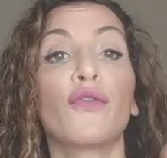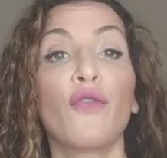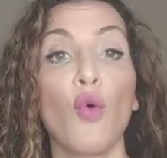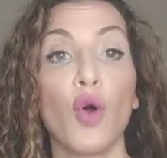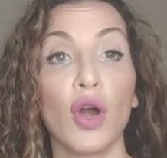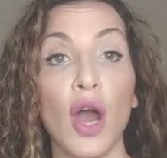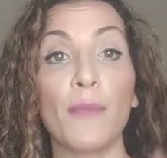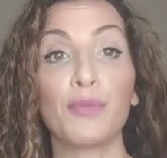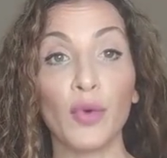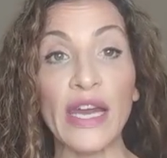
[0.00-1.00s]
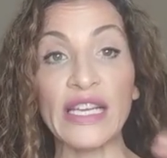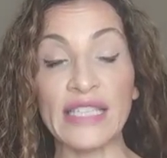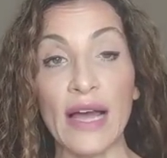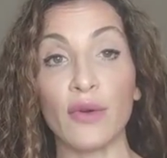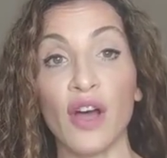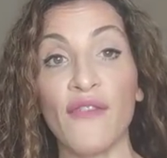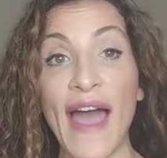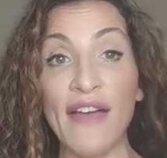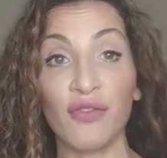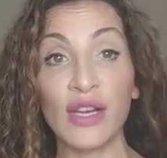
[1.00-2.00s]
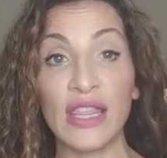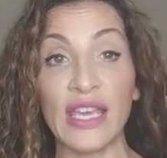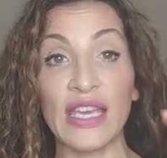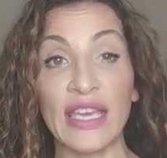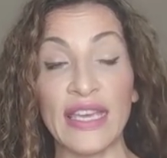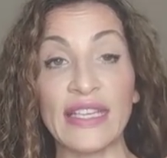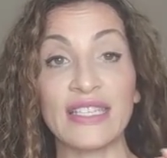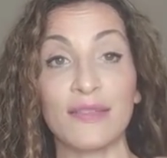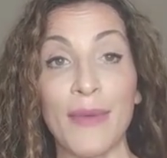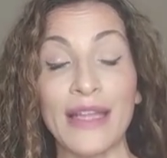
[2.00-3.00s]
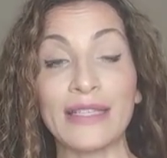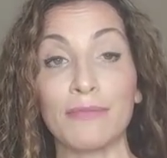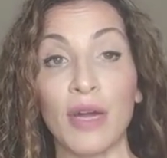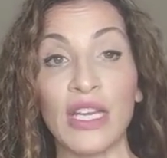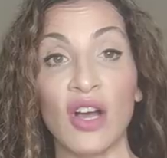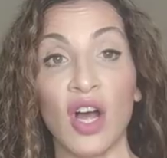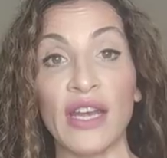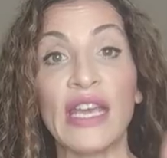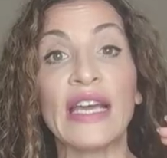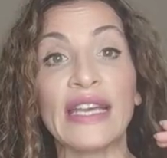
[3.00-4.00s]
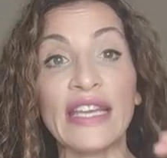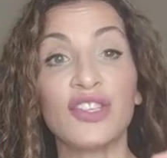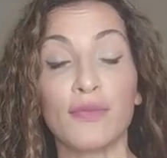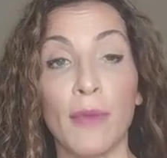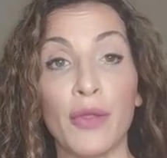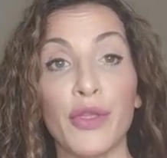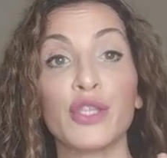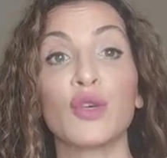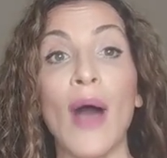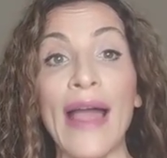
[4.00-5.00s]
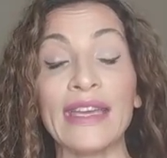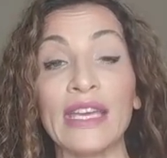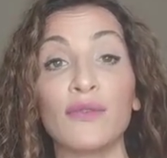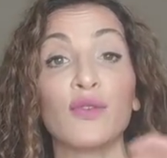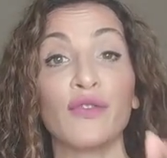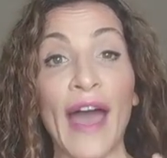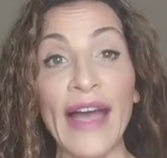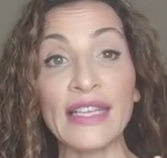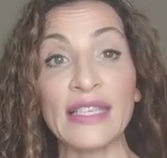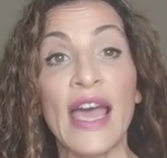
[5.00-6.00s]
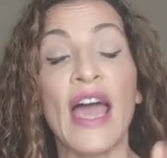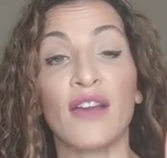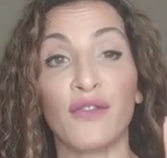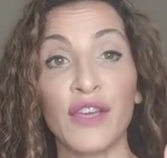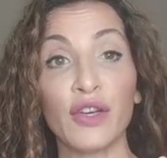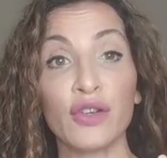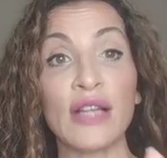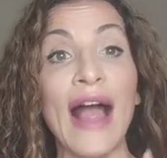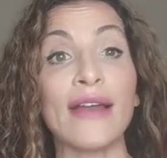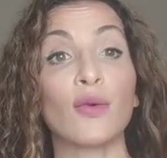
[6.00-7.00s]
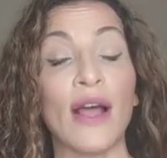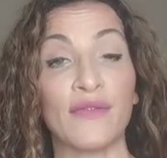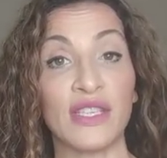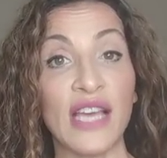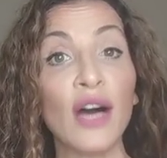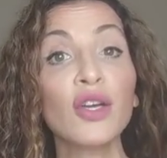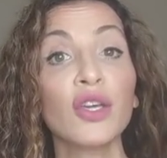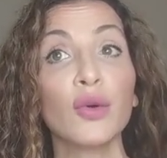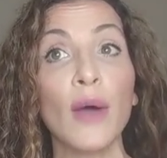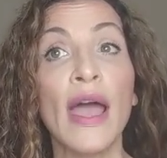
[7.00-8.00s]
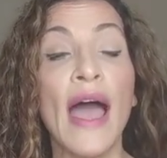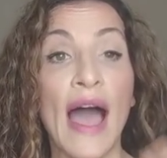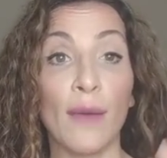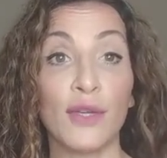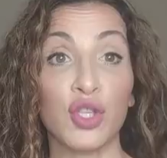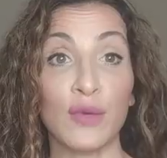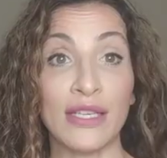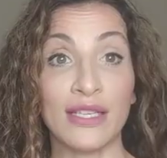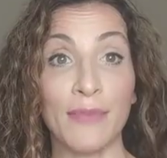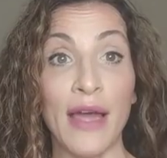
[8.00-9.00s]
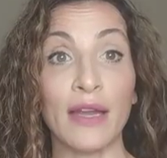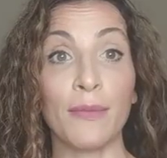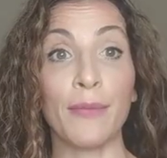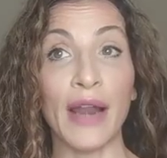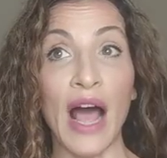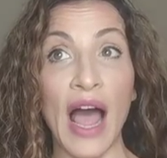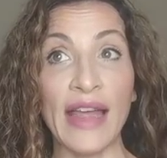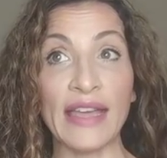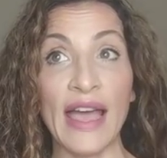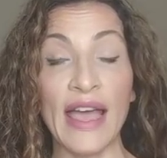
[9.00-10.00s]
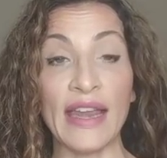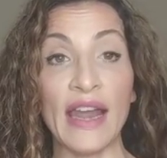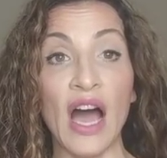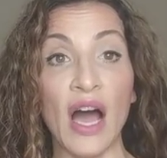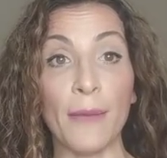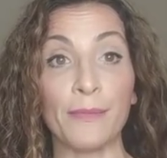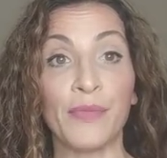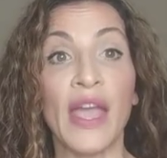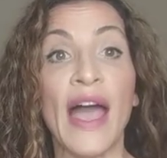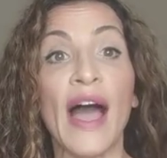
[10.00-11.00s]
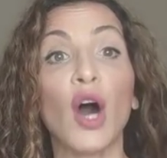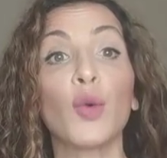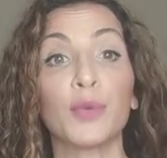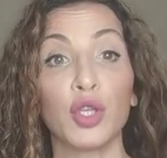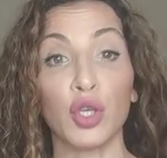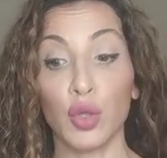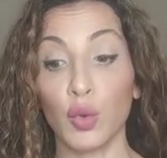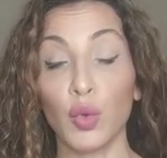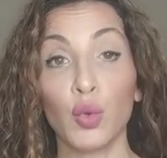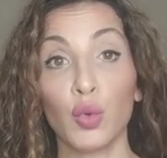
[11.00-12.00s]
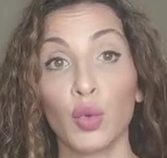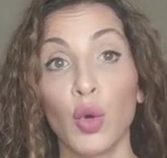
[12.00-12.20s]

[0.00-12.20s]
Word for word: for a breakdown of everything he spends money on each month so I can give you facts and figures. I don't have to tell you how much you need to spend, but I can um, help you